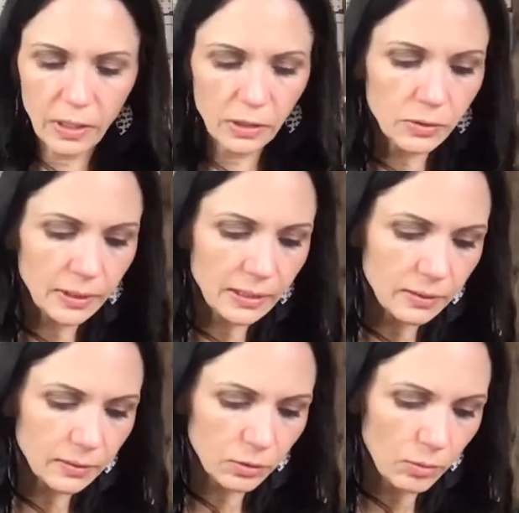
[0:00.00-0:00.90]
you can get
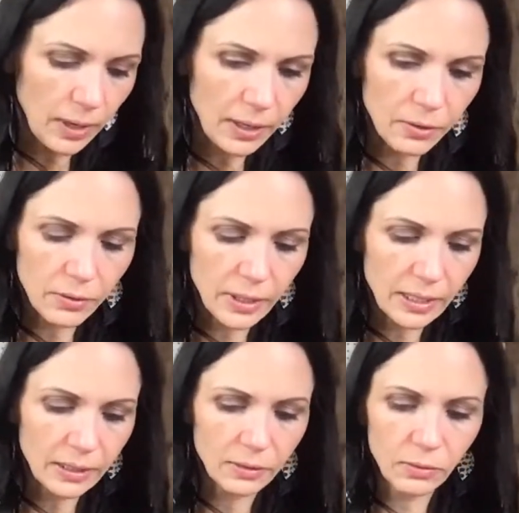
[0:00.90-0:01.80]
the little bottle
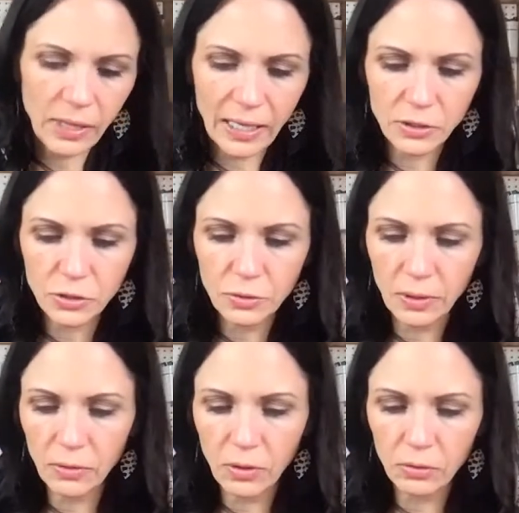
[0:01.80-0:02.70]
and it'll last you a
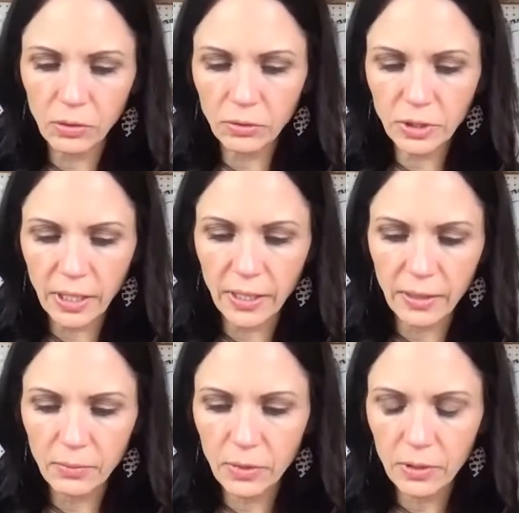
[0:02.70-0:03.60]
long, long
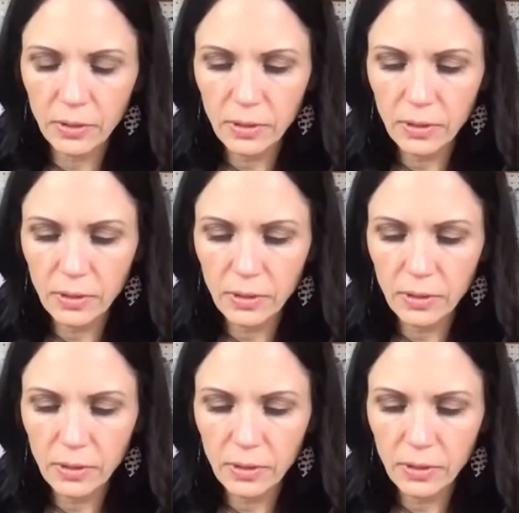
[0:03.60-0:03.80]
time.